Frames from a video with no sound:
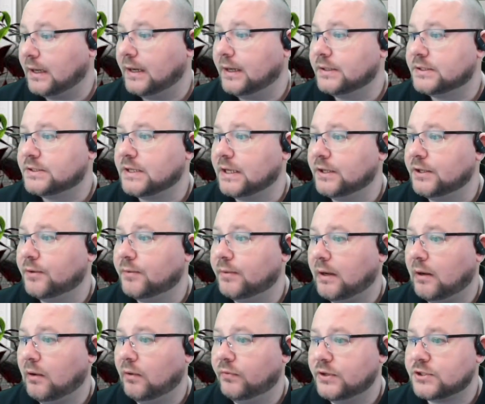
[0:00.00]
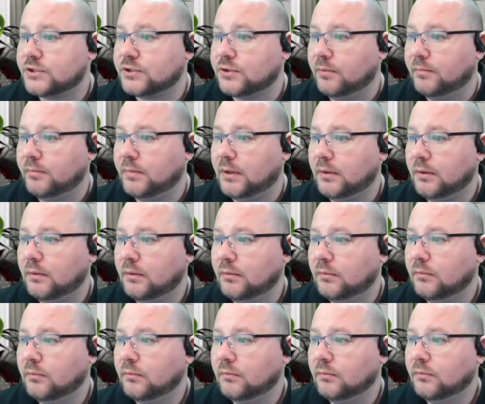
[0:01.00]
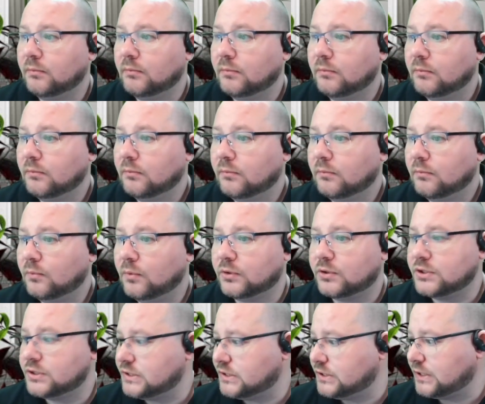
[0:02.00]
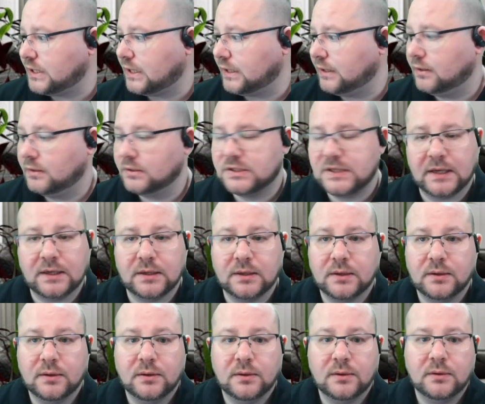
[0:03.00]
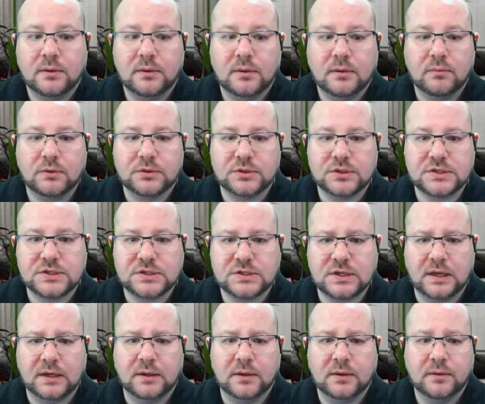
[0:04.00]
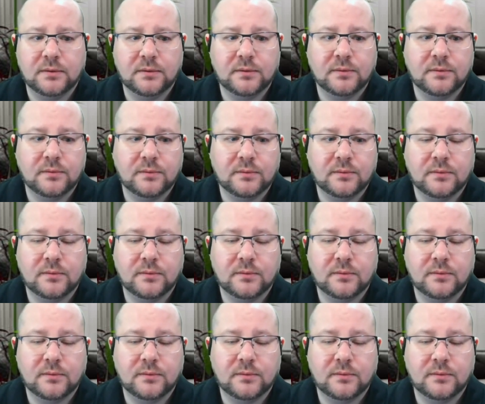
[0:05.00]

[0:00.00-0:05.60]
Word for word: I sent you it on this number. What does it say? What, Te- what does it say? It says no.